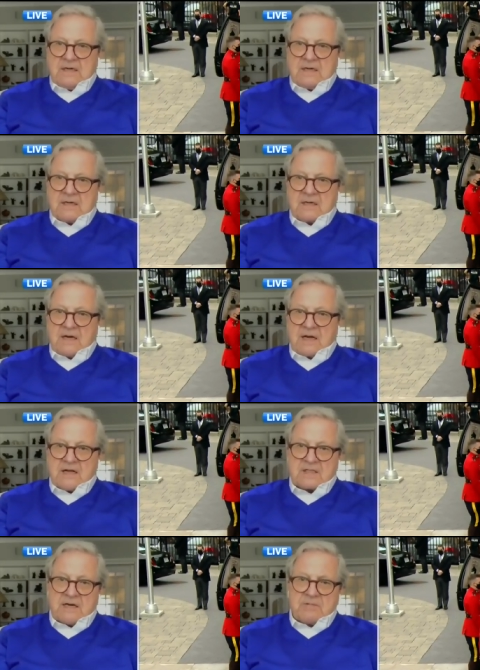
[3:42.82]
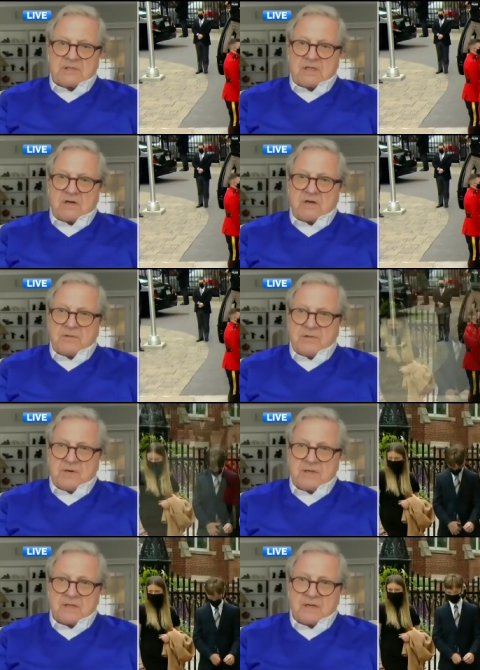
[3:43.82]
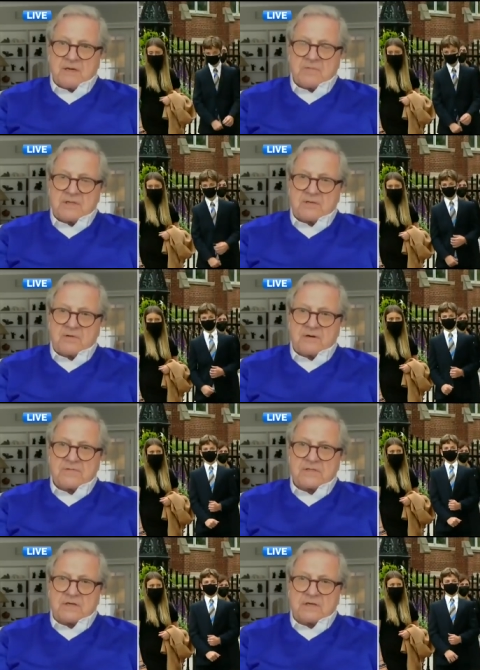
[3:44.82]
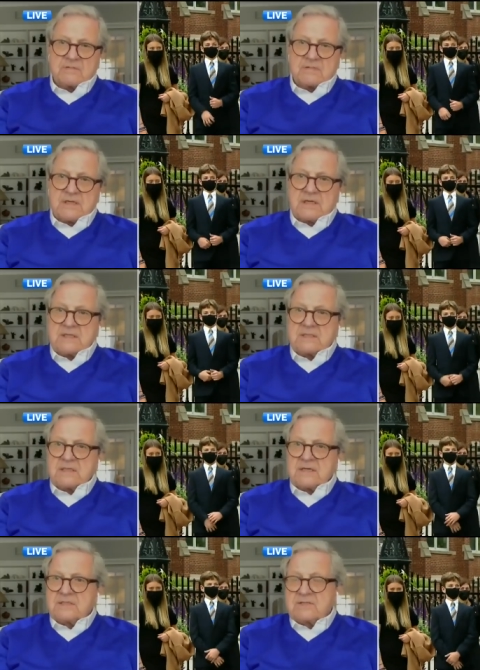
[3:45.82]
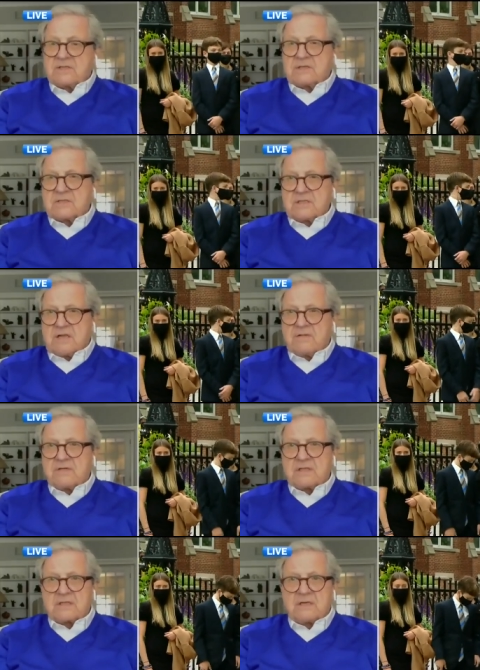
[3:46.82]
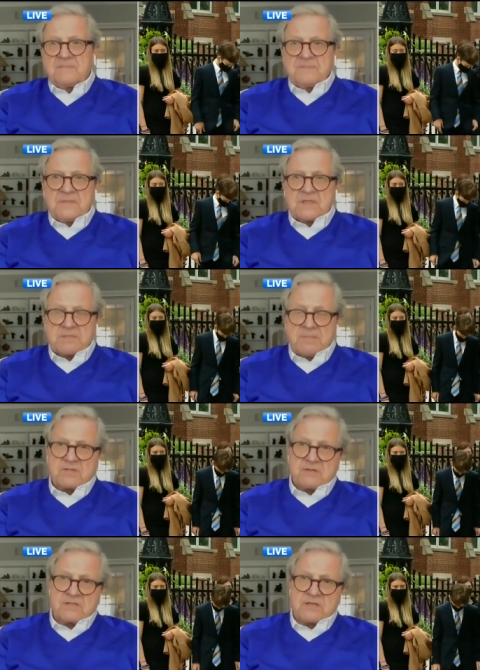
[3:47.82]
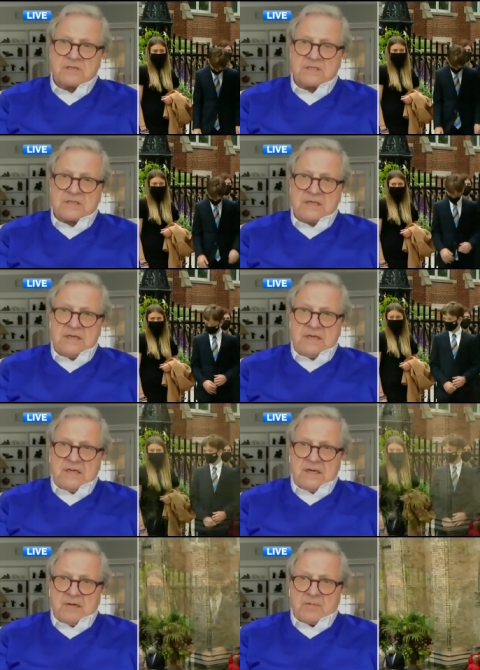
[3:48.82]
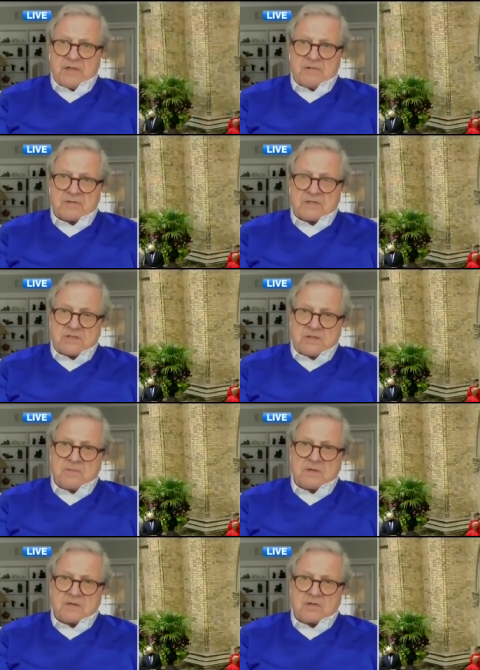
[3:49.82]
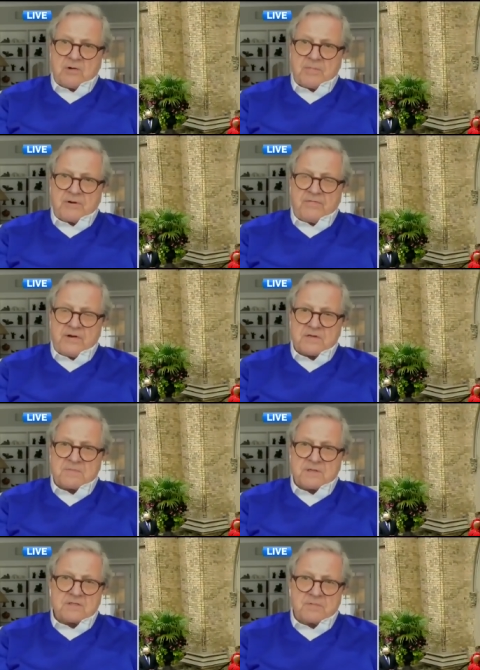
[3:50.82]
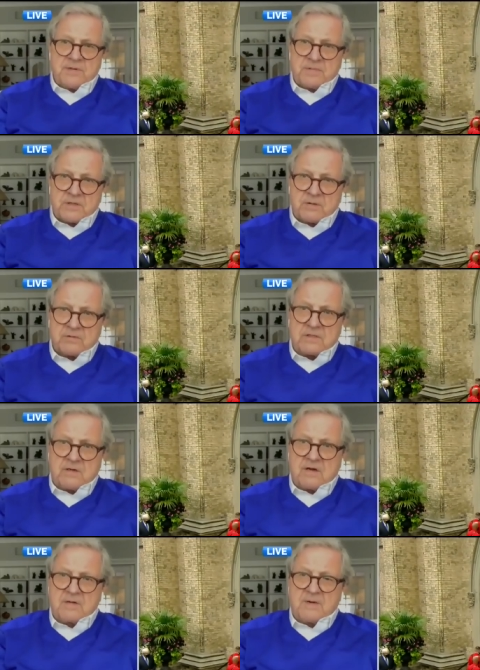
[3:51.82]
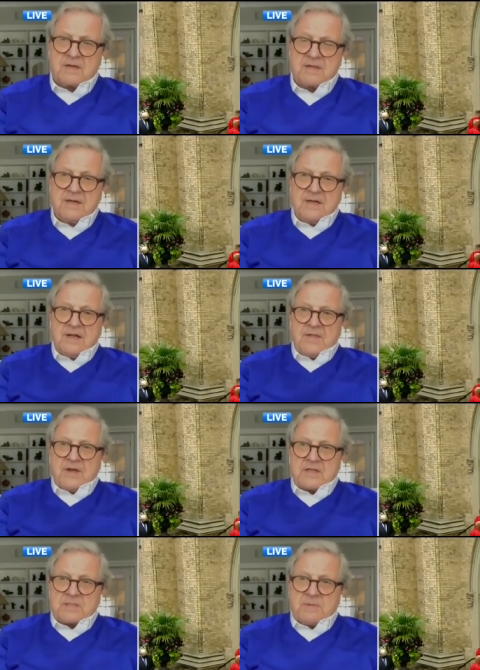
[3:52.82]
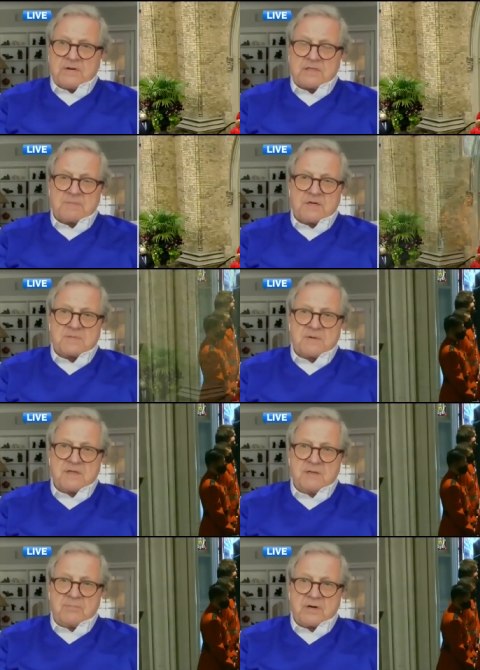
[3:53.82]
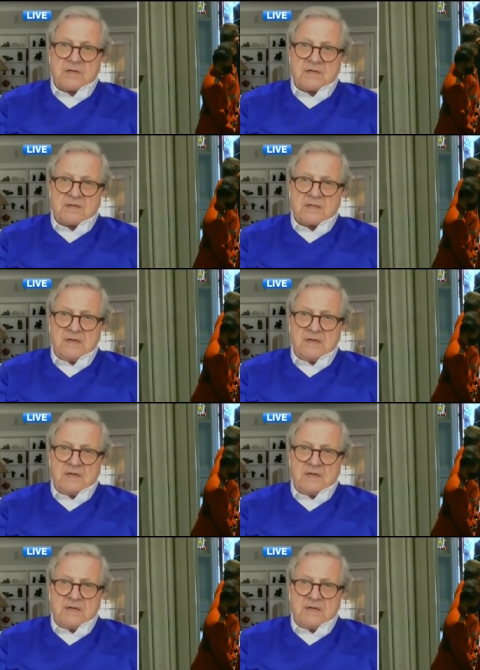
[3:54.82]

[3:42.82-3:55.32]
uh, I guess I would start out with one and I went to work for John uh, in 1967 as a special assistant when he was Consumer and Corporate Affairs Minister. People don't talk about that experience much, but he brought in